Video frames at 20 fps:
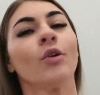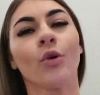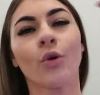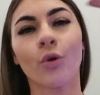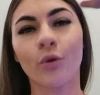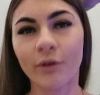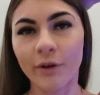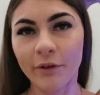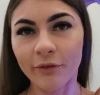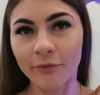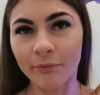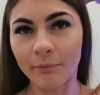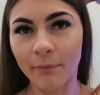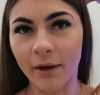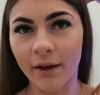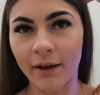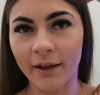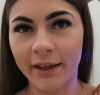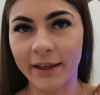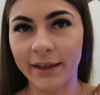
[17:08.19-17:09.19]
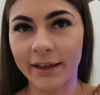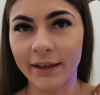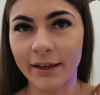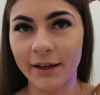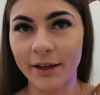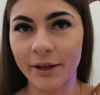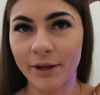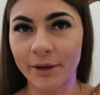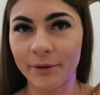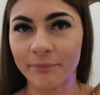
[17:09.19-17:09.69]
or if my
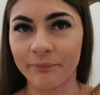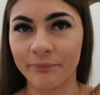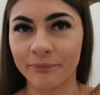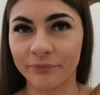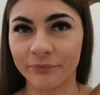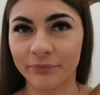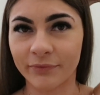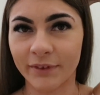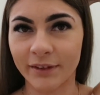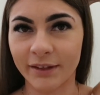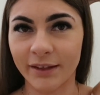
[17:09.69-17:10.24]
um,